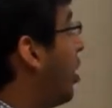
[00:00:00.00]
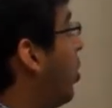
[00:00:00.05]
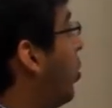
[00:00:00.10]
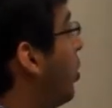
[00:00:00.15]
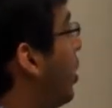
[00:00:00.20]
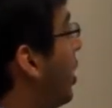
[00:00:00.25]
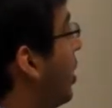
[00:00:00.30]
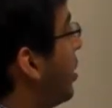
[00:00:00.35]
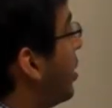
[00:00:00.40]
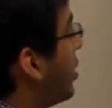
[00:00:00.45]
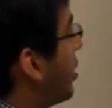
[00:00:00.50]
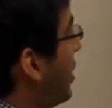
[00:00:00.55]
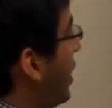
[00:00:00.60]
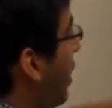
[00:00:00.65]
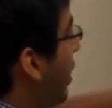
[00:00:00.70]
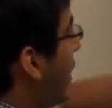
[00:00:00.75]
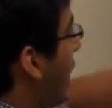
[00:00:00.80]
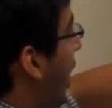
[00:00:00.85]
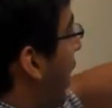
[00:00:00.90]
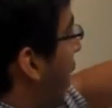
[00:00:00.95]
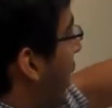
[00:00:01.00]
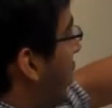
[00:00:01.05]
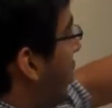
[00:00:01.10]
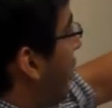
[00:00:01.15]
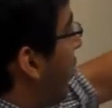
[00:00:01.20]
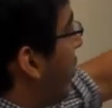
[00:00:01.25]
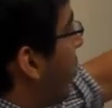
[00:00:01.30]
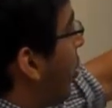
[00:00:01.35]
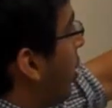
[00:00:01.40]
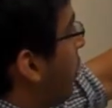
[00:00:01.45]
we see that
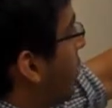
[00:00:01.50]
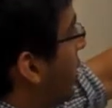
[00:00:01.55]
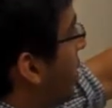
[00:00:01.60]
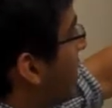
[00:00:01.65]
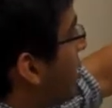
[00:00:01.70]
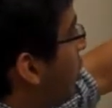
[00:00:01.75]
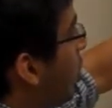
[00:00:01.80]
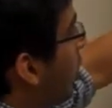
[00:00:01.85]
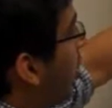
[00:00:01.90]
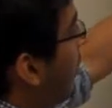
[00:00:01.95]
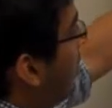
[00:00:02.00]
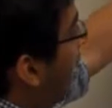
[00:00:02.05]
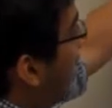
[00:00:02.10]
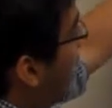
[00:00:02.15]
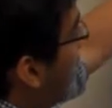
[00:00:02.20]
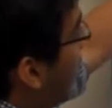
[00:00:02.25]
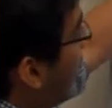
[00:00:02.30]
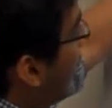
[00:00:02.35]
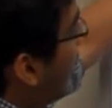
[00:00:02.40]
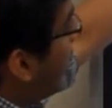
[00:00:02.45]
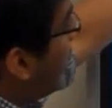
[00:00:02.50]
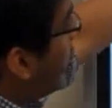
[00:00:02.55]
from this node we again have